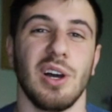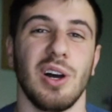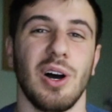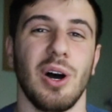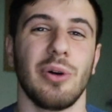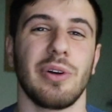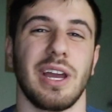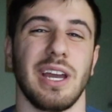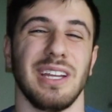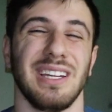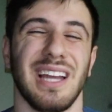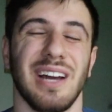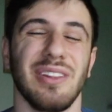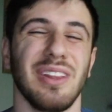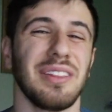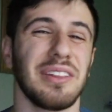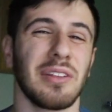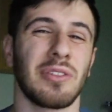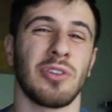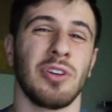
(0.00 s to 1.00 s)
Okay, now
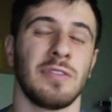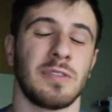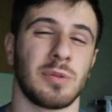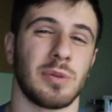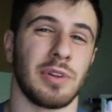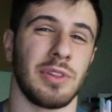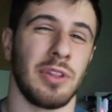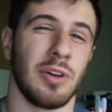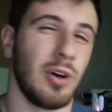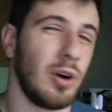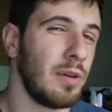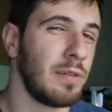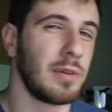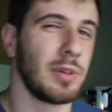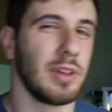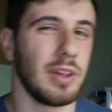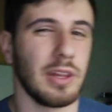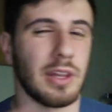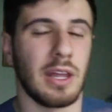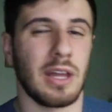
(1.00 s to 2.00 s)
that that's over with, over
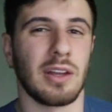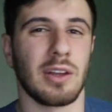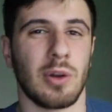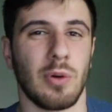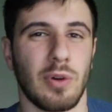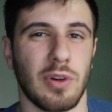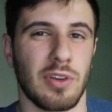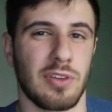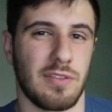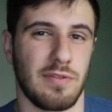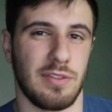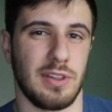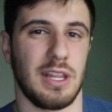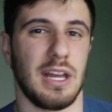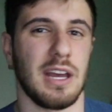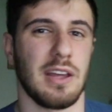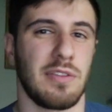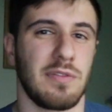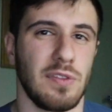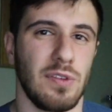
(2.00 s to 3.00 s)
the course of the
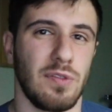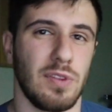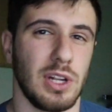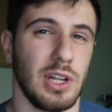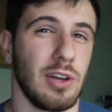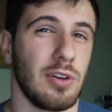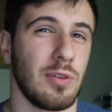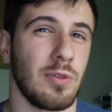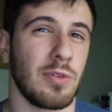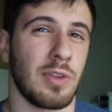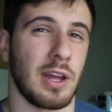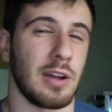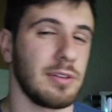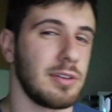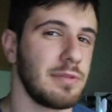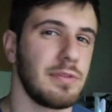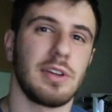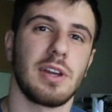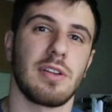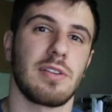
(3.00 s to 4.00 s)
last few videos, I don't know
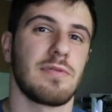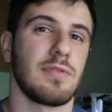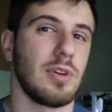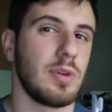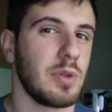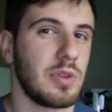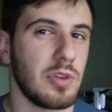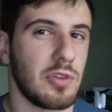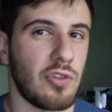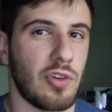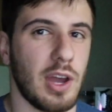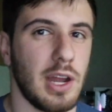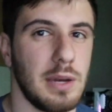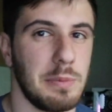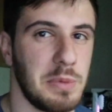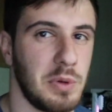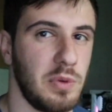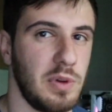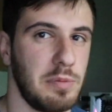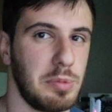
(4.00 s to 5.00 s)
if you guys have noticed a trend,
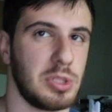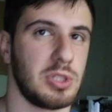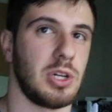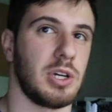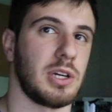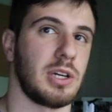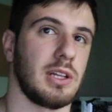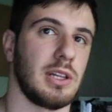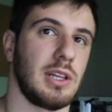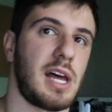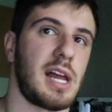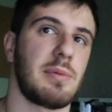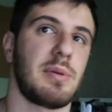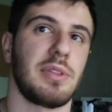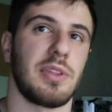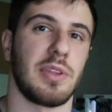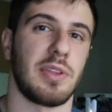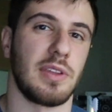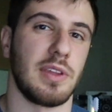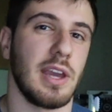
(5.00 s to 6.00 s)
but we've been talking a lot about
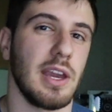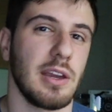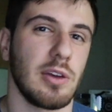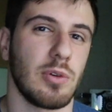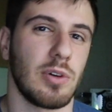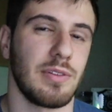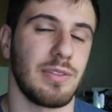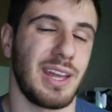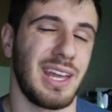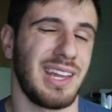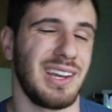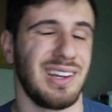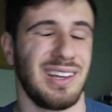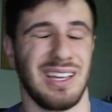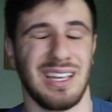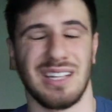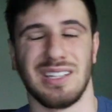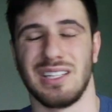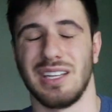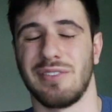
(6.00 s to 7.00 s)
the C8
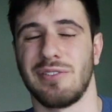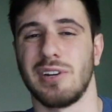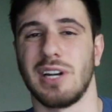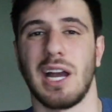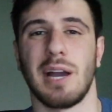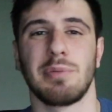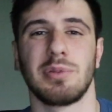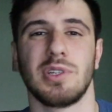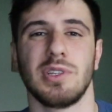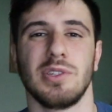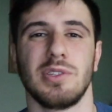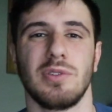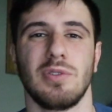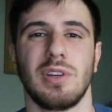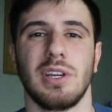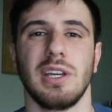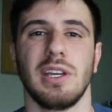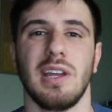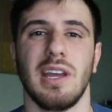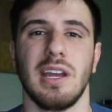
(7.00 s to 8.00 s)
Corvette, different options you
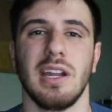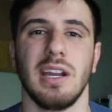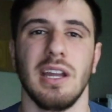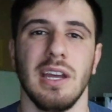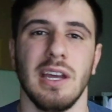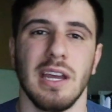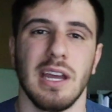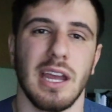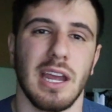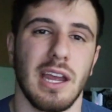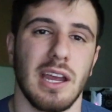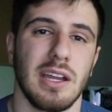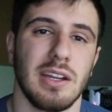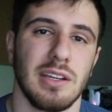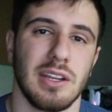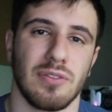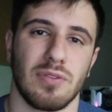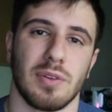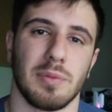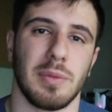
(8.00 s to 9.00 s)
can get, and
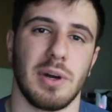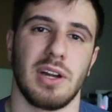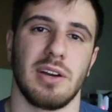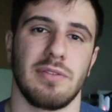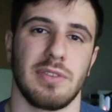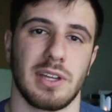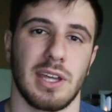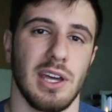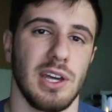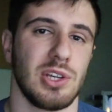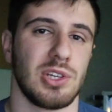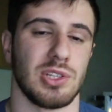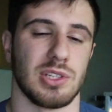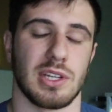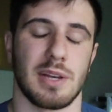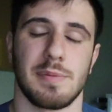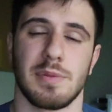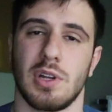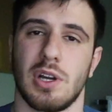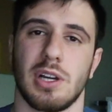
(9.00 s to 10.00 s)
different modifications.
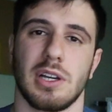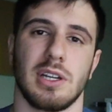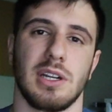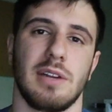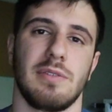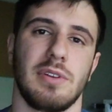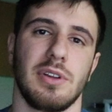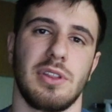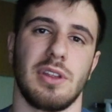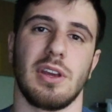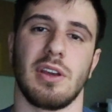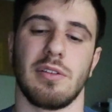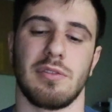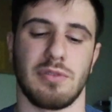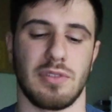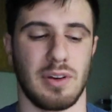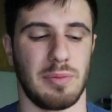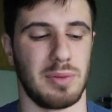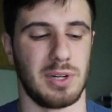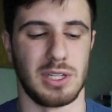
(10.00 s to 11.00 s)
I'm talking everything
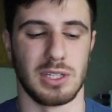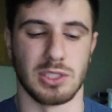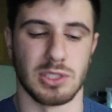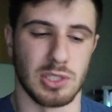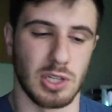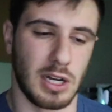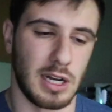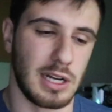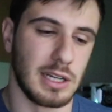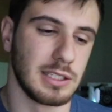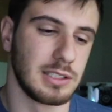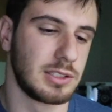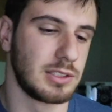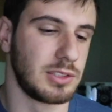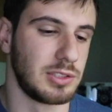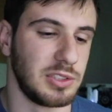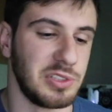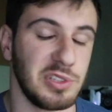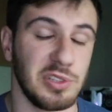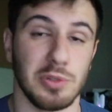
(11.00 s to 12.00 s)
from an
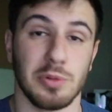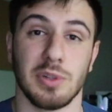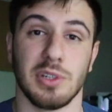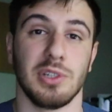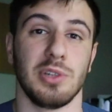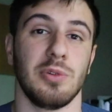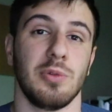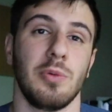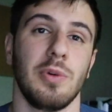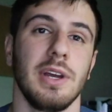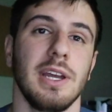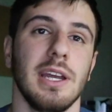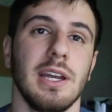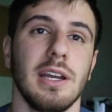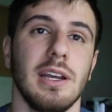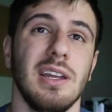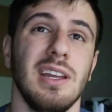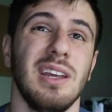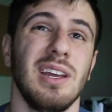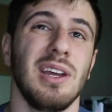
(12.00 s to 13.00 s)
exhaust to a new
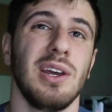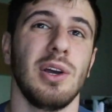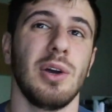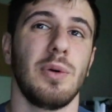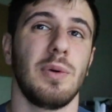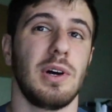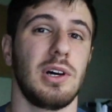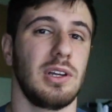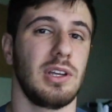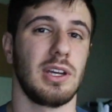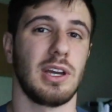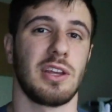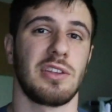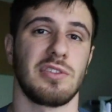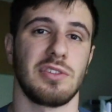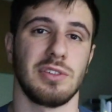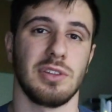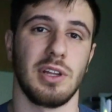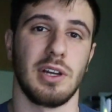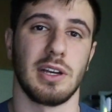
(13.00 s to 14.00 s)
wing. Well, you guys
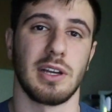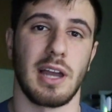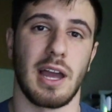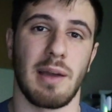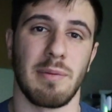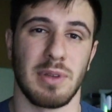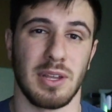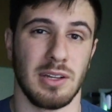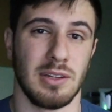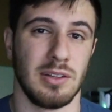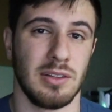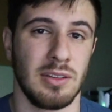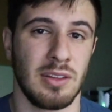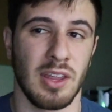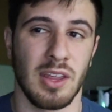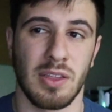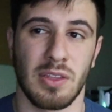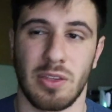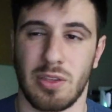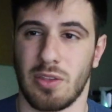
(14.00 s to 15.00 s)
are in luck. I mean,
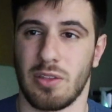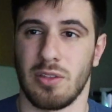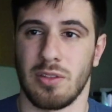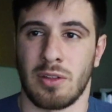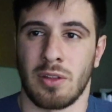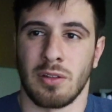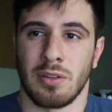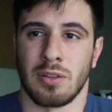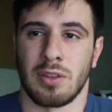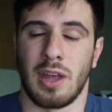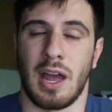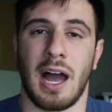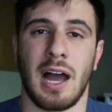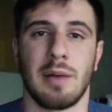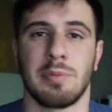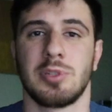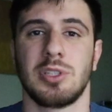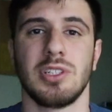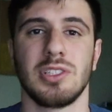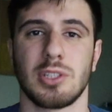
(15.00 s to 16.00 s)
the
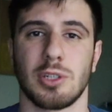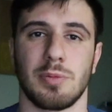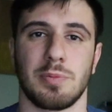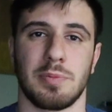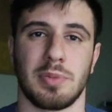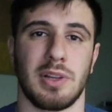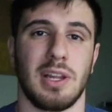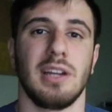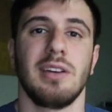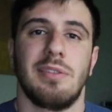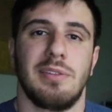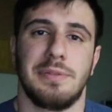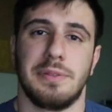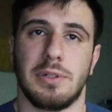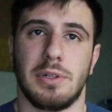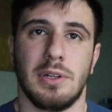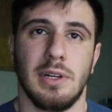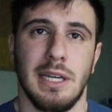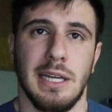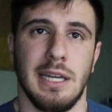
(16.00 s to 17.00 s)
options are
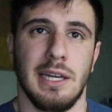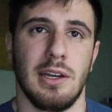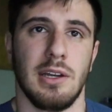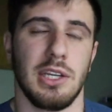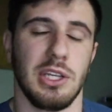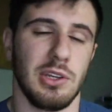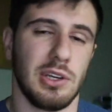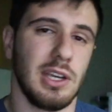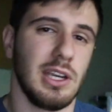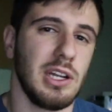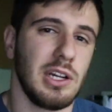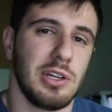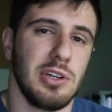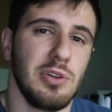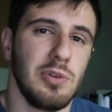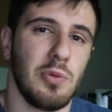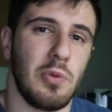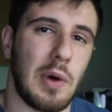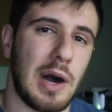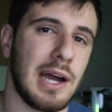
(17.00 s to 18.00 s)
plentiful. You can get a
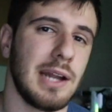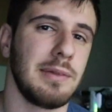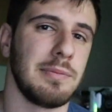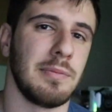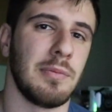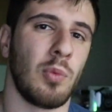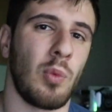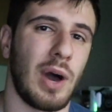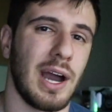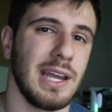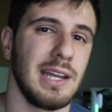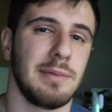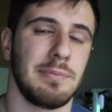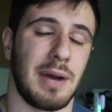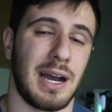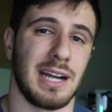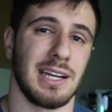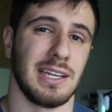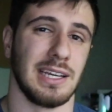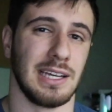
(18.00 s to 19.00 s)
new wide
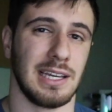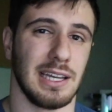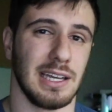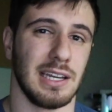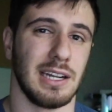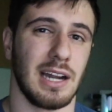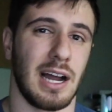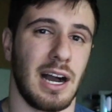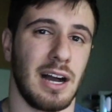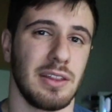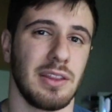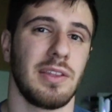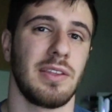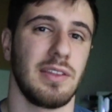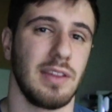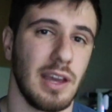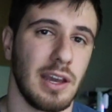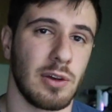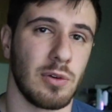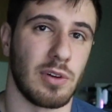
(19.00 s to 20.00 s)
body kit on the
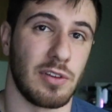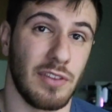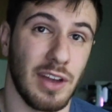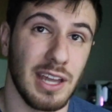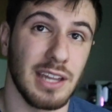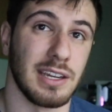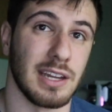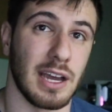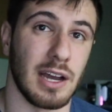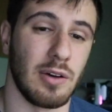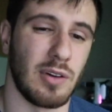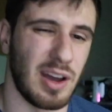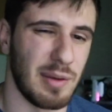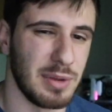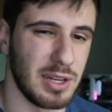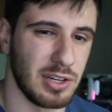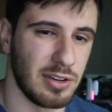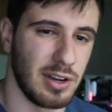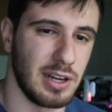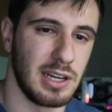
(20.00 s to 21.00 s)
C8 Corvette now. I
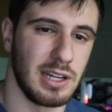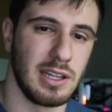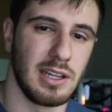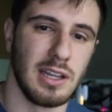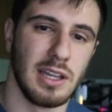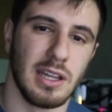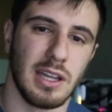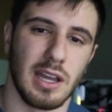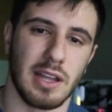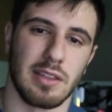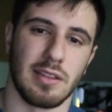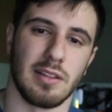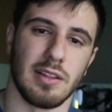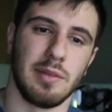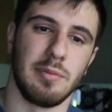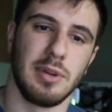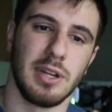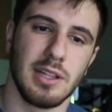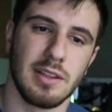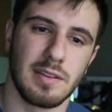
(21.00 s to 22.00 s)
mean, granted, it's a
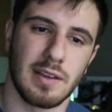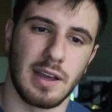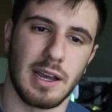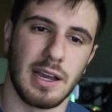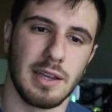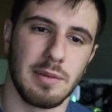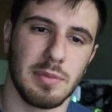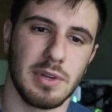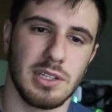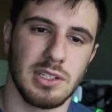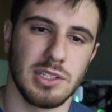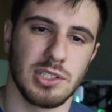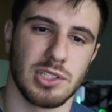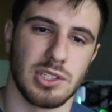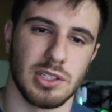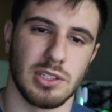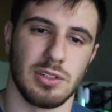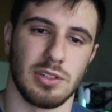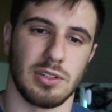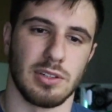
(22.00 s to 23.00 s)
limited time
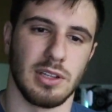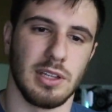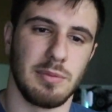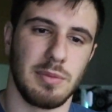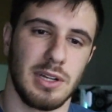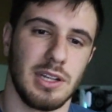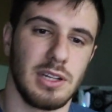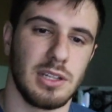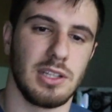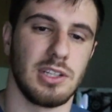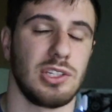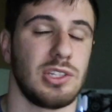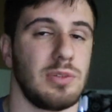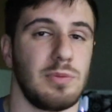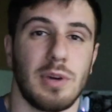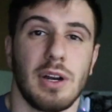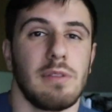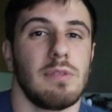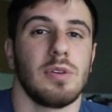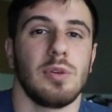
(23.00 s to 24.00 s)
edition or limited edition,
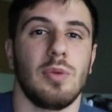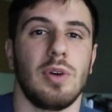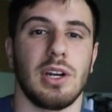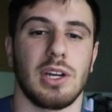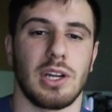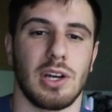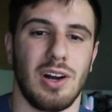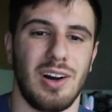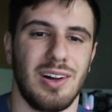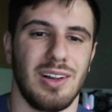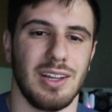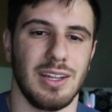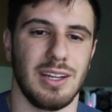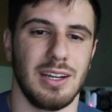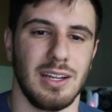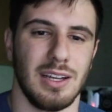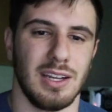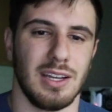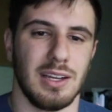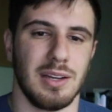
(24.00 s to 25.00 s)
whatever you want to call
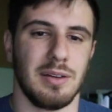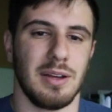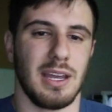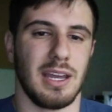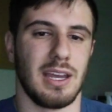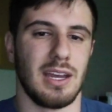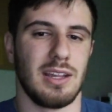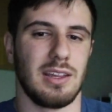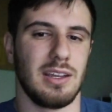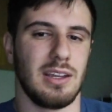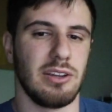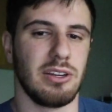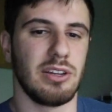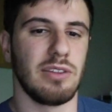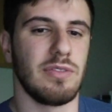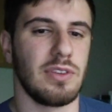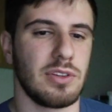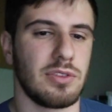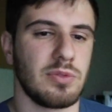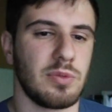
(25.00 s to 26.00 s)
it, and the
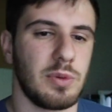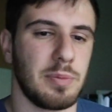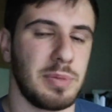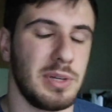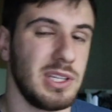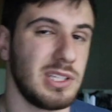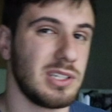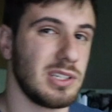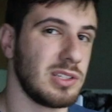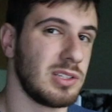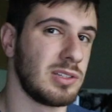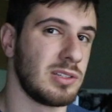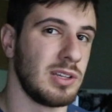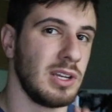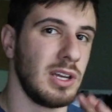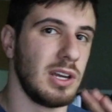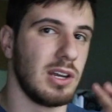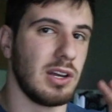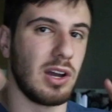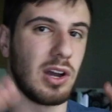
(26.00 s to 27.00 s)
individual pieces
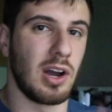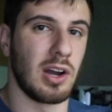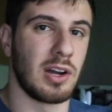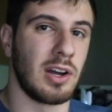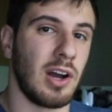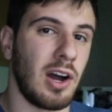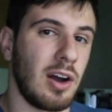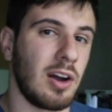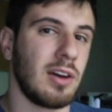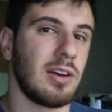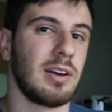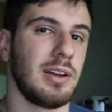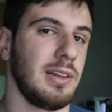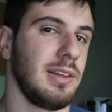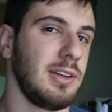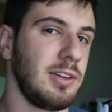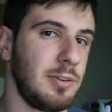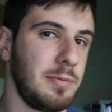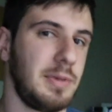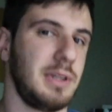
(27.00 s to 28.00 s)
are a
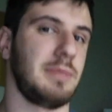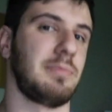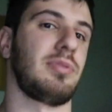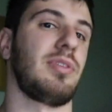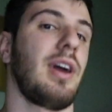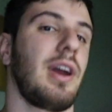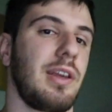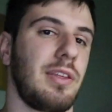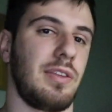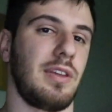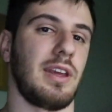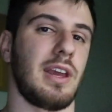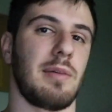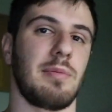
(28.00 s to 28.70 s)
little bit pricey.